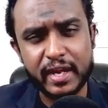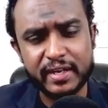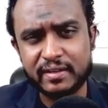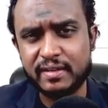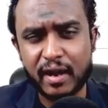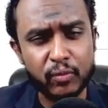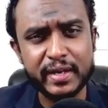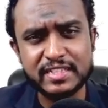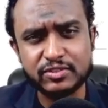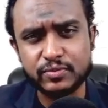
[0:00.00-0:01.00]
And
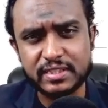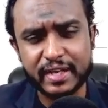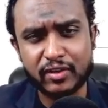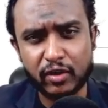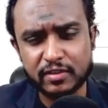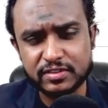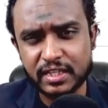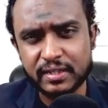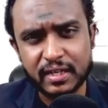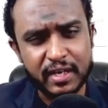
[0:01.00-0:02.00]
nowadays with technology,